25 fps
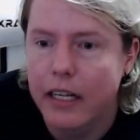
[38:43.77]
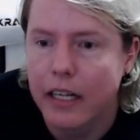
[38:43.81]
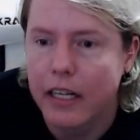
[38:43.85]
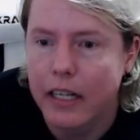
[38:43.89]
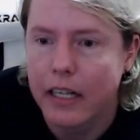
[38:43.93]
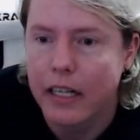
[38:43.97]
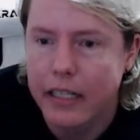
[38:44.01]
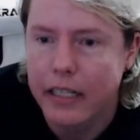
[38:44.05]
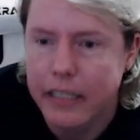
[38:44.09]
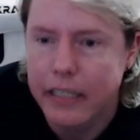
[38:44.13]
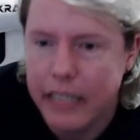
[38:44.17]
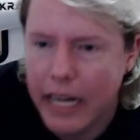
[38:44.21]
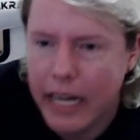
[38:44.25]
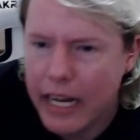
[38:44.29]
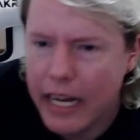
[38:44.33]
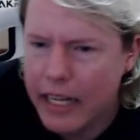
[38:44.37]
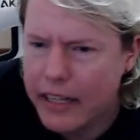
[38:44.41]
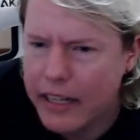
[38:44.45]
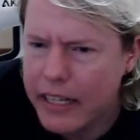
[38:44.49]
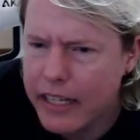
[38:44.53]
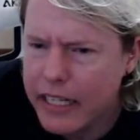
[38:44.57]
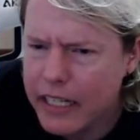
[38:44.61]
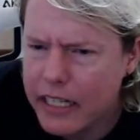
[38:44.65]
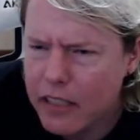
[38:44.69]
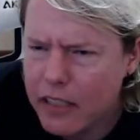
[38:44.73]
yeah, I
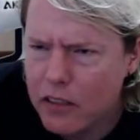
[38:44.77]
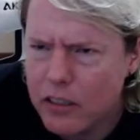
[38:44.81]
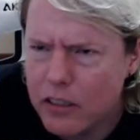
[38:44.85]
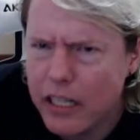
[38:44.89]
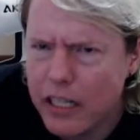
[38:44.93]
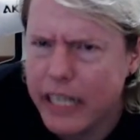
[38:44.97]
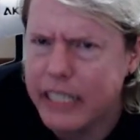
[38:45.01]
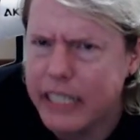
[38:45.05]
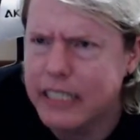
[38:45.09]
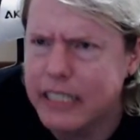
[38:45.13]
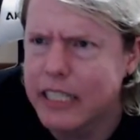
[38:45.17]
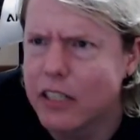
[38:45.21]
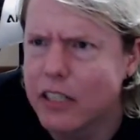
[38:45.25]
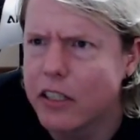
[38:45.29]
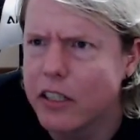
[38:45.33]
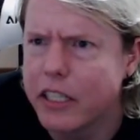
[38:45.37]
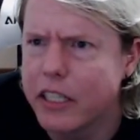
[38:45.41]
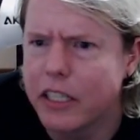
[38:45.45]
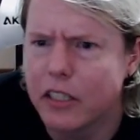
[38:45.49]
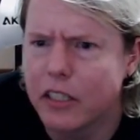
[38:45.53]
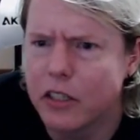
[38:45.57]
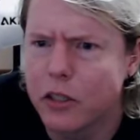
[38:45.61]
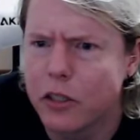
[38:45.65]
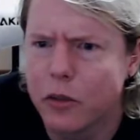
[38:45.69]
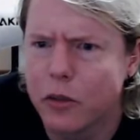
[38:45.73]
think it'll like tell
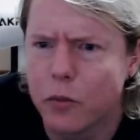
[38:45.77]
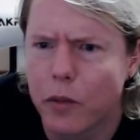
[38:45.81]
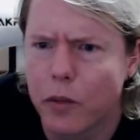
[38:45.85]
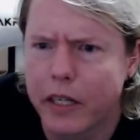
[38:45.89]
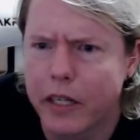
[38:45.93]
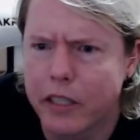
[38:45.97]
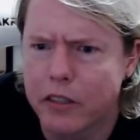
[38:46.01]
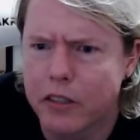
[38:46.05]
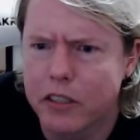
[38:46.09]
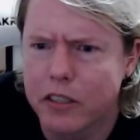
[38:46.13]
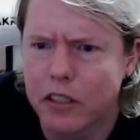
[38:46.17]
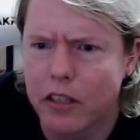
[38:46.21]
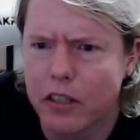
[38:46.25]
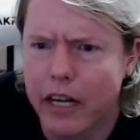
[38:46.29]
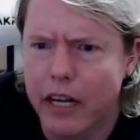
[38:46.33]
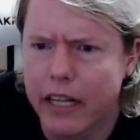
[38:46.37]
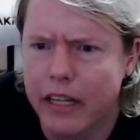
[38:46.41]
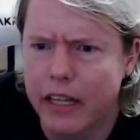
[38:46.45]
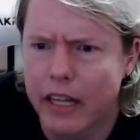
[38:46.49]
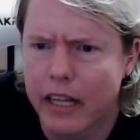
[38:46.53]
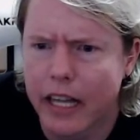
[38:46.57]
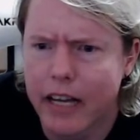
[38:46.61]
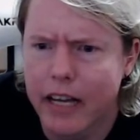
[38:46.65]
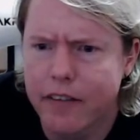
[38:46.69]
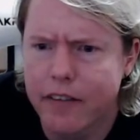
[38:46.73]
you too what you still
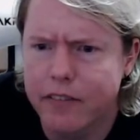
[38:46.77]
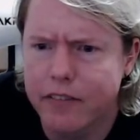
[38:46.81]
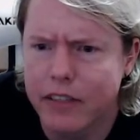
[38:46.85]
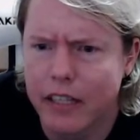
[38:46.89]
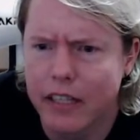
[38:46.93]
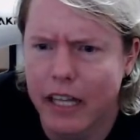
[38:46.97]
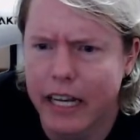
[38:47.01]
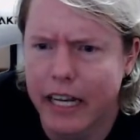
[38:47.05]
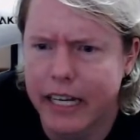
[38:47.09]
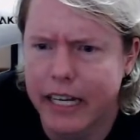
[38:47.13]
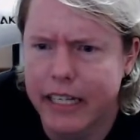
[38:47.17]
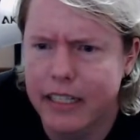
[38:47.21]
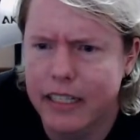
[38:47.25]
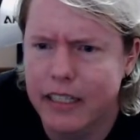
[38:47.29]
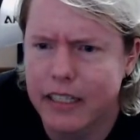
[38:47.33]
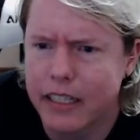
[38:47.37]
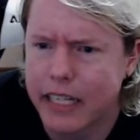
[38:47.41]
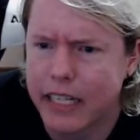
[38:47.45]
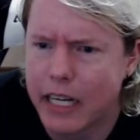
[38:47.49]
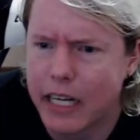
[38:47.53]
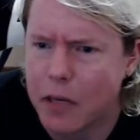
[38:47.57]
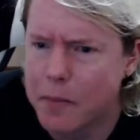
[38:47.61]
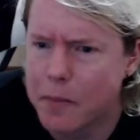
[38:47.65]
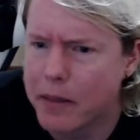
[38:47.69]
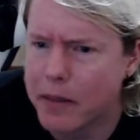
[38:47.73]
had left in like an
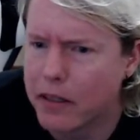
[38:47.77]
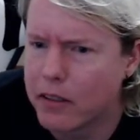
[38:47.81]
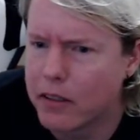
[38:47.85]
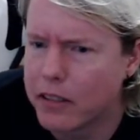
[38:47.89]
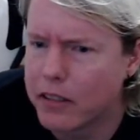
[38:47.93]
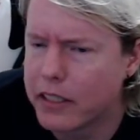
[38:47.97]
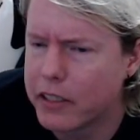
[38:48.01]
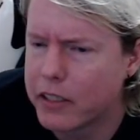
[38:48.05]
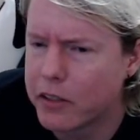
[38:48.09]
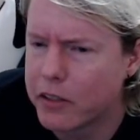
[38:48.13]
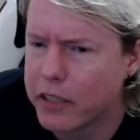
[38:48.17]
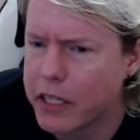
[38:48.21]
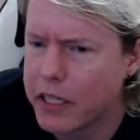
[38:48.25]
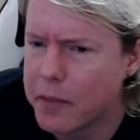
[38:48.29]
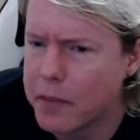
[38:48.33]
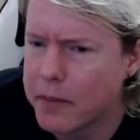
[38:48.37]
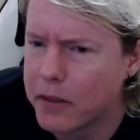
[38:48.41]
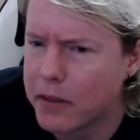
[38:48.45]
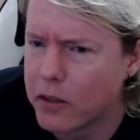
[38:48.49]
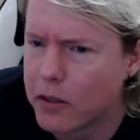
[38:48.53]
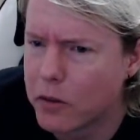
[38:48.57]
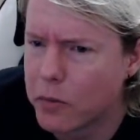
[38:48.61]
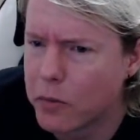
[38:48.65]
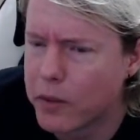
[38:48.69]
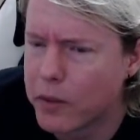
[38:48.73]
email, in your email
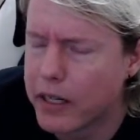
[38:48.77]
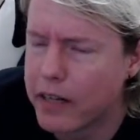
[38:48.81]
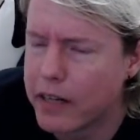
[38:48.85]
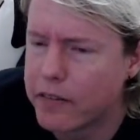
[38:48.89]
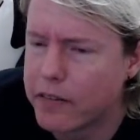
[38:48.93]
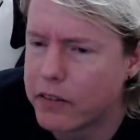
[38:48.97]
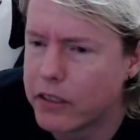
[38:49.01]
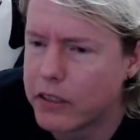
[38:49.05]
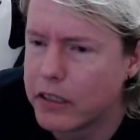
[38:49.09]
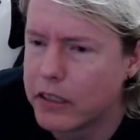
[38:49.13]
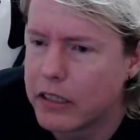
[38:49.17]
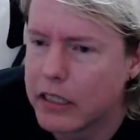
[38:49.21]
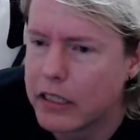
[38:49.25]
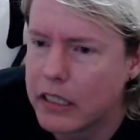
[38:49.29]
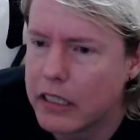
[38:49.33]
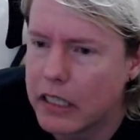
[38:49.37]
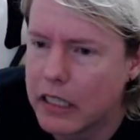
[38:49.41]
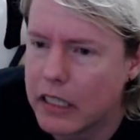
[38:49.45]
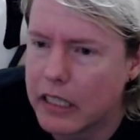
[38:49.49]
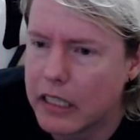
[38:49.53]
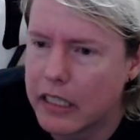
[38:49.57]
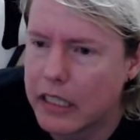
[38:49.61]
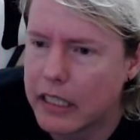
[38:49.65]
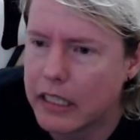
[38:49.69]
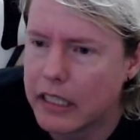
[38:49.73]
or whatever,
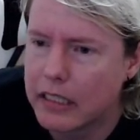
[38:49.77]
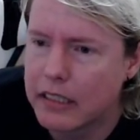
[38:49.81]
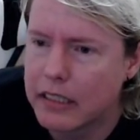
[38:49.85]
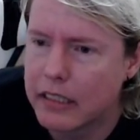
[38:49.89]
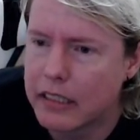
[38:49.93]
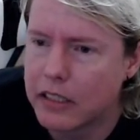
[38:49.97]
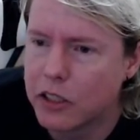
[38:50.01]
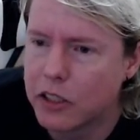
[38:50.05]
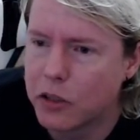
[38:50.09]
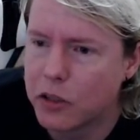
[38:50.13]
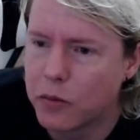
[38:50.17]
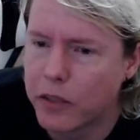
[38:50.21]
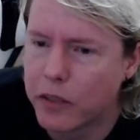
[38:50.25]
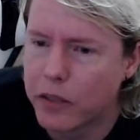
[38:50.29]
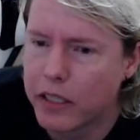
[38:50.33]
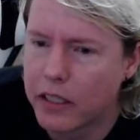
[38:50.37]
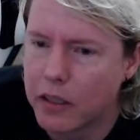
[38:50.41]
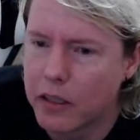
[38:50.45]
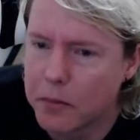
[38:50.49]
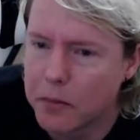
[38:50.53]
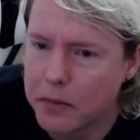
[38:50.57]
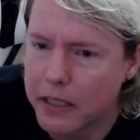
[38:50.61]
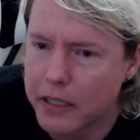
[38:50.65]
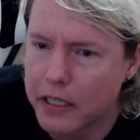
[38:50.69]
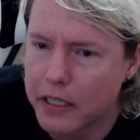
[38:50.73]
that it sends you when it
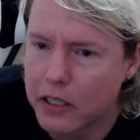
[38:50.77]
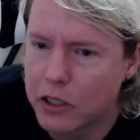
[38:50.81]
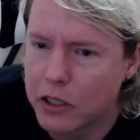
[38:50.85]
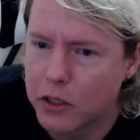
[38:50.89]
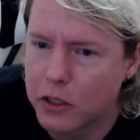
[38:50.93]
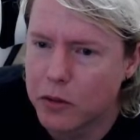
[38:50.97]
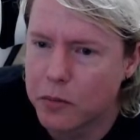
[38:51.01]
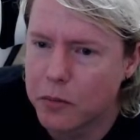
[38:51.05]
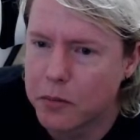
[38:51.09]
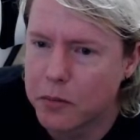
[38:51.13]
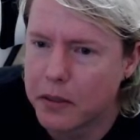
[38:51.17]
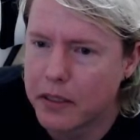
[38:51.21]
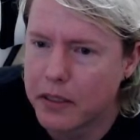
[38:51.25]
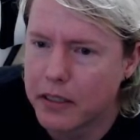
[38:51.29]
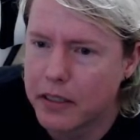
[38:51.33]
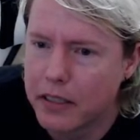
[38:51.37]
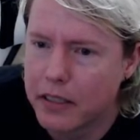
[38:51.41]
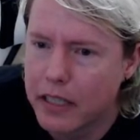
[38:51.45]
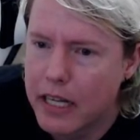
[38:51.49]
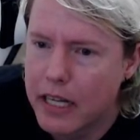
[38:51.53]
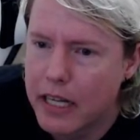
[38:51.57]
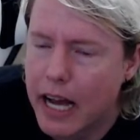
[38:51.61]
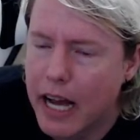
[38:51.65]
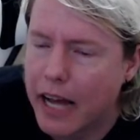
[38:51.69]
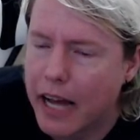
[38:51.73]
updates you. But
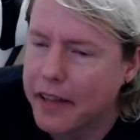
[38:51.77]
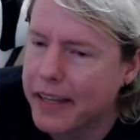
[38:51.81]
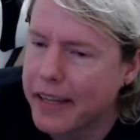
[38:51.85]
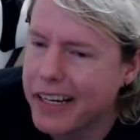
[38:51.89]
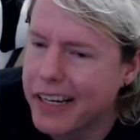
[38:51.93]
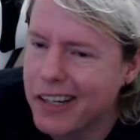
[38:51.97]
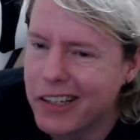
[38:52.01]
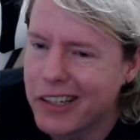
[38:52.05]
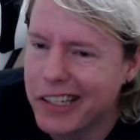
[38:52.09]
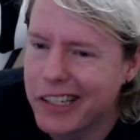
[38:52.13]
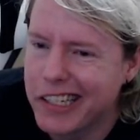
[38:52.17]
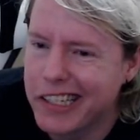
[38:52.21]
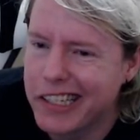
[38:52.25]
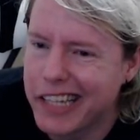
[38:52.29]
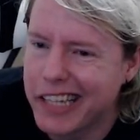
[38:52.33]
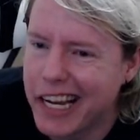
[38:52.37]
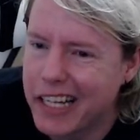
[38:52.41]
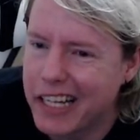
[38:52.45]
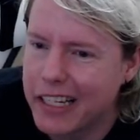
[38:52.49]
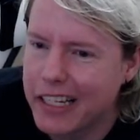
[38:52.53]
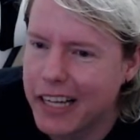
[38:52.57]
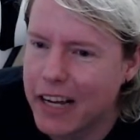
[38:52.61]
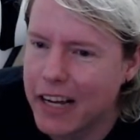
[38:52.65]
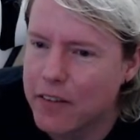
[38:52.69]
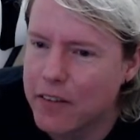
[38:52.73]
I think you
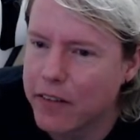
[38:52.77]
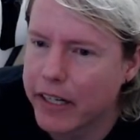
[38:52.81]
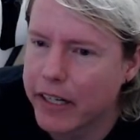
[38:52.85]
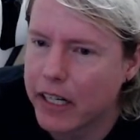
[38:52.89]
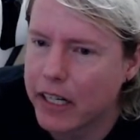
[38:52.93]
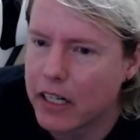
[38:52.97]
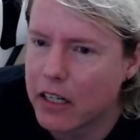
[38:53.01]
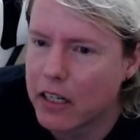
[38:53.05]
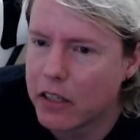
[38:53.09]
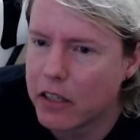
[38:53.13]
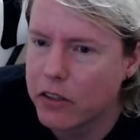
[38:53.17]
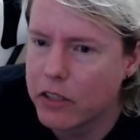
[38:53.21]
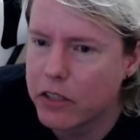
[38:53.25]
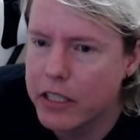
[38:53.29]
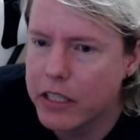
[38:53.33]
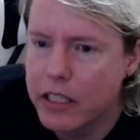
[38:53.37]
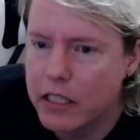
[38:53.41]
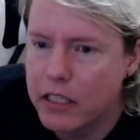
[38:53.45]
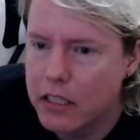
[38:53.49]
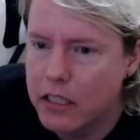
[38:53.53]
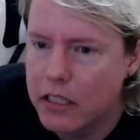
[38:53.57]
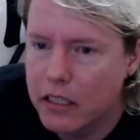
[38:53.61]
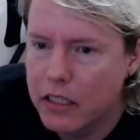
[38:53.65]
had to have like 100